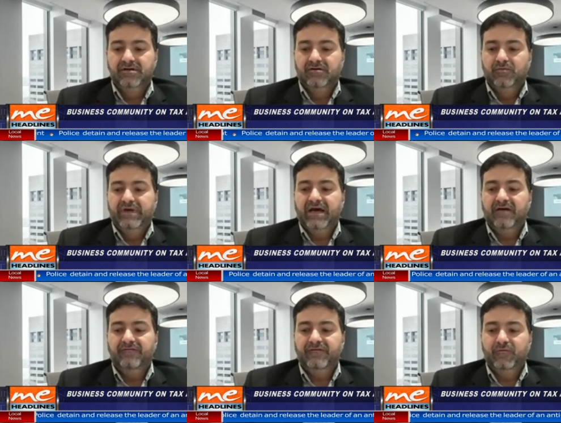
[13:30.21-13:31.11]
We
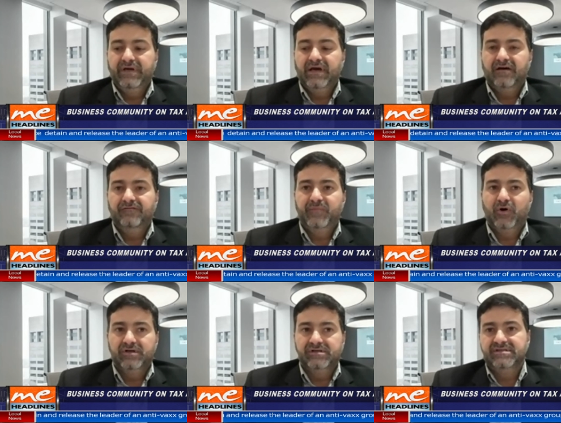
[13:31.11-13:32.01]
have we have
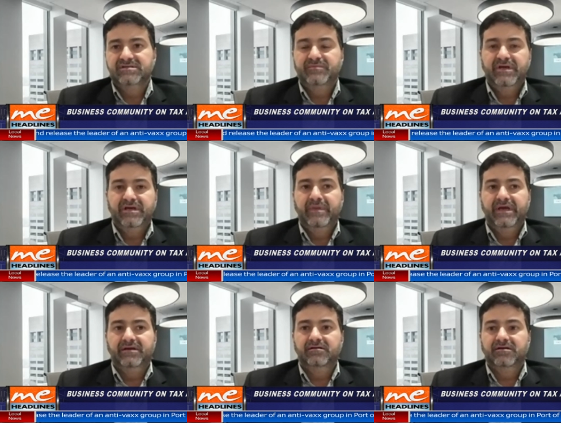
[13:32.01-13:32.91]
policies being
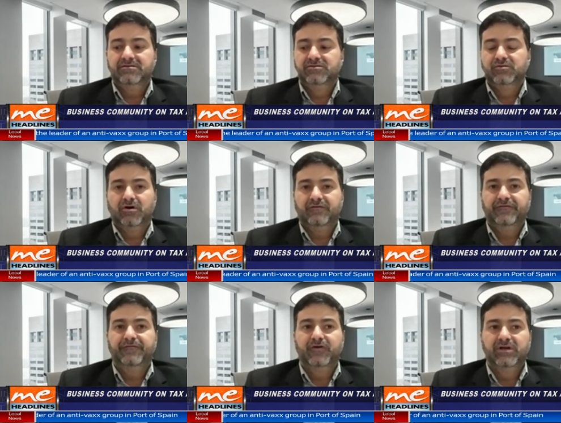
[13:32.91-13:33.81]
made that do not
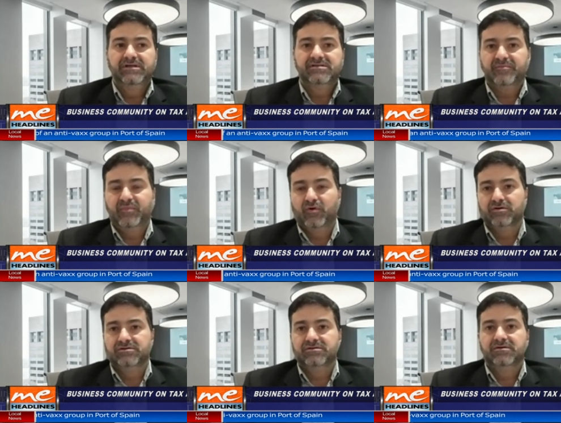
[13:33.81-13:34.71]
fully
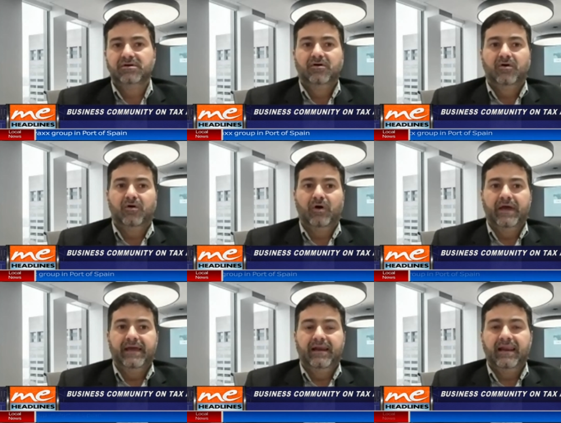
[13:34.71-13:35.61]
support or
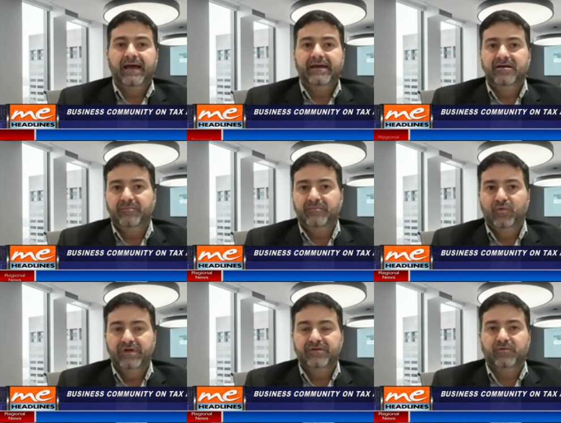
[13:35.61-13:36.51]
line up
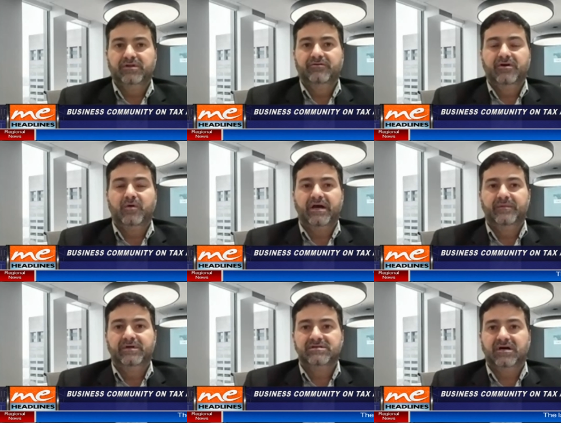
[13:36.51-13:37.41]
with what the
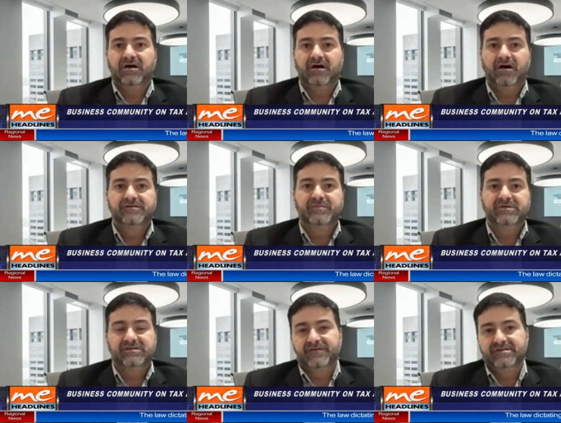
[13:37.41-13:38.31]
requirements are of
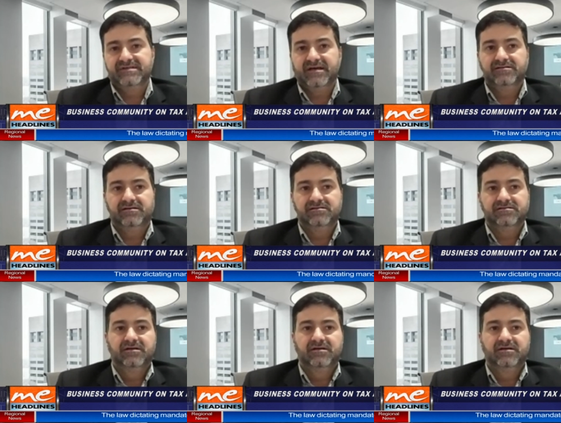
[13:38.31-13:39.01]
specific sectors